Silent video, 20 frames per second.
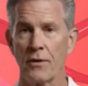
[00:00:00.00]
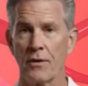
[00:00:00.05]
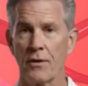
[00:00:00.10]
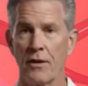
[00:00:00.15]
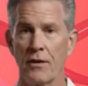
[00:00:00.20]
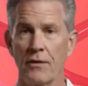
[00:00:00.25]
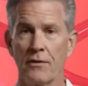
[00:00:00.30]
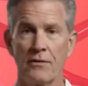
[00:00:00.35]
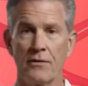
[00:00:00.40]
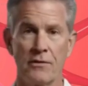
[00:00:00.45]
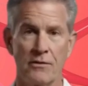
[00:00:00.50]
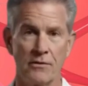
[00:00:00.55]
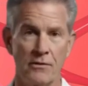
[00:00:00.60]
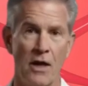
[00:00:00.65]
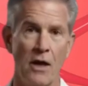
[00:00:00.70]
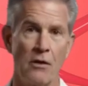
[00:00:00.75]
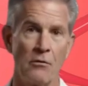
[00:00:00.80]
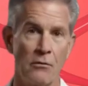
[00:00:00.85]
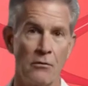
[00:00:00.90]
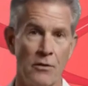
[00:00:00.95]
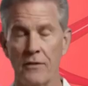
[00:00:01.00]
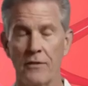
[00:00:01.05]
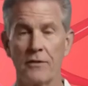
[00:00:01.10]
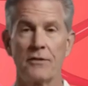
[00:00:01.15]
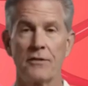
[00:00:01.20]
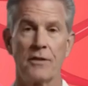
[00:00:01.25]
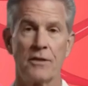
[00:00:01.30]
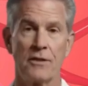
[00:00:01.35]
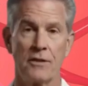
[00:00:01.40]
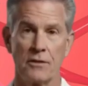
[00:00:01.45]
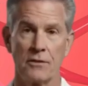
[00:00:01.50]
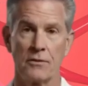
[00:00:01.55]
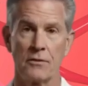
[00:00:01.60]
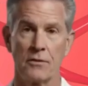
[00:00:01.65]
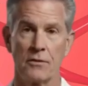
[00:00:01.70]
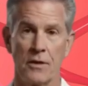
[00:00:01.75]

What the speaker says: When circulation declines,